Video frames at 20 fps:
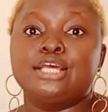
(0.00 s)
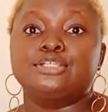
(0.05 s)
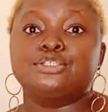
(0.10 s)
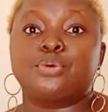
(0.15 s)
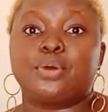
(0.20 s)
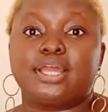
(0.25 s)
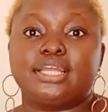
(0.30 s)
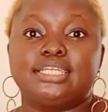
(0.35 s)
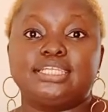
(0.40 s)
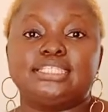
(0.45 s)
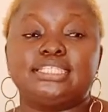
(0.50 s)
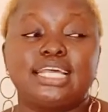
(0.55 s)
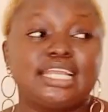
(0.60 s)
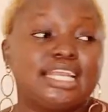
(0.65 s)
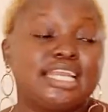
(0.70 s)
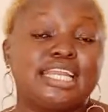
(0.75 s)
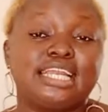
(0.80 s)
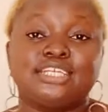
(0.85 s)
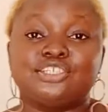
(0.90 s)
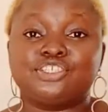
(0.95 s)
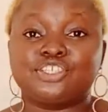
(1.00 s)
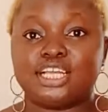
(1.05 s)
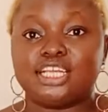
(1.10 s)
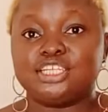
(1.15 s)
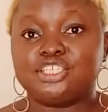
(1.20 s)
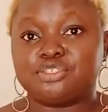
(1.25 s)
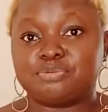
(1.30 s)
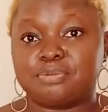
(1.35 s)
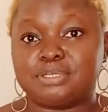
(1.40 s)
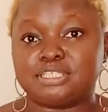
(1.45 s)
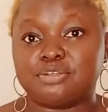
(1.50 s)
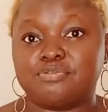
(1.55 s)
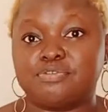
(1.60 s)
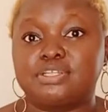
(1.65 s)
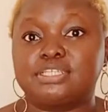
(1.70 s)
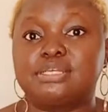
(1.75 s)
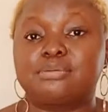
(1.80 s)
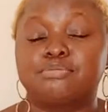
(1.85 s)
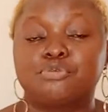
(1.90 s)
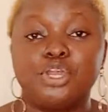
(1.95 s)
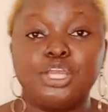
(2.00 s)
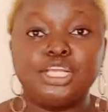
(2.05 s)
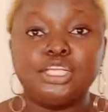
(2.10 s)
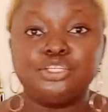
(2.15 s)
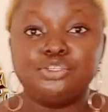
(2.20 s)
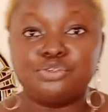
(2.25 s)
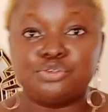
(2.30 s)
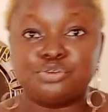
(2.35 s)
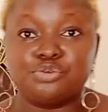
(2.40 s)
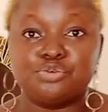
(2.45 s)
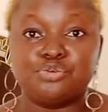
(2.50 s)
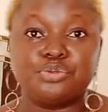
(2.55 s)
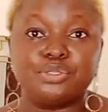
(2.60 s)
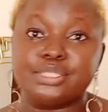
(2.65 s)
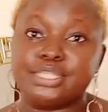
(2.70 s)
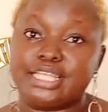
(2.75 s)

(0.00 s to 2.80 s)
So I decided and challenged myself that I'm going to do